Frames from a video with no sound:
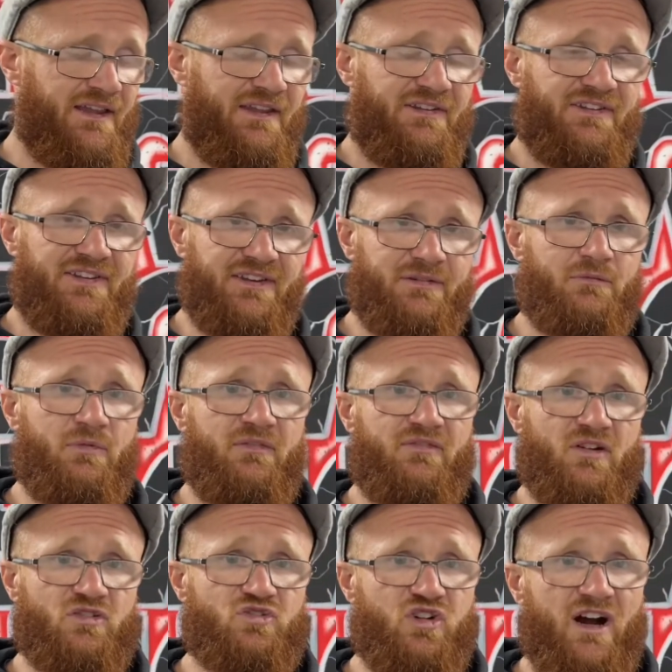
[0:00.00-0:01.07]
assist with
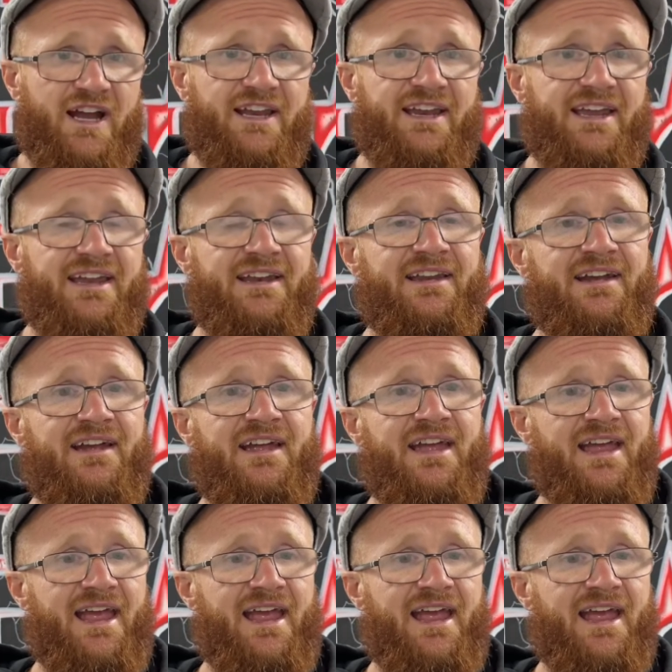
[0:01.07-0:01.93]
your training.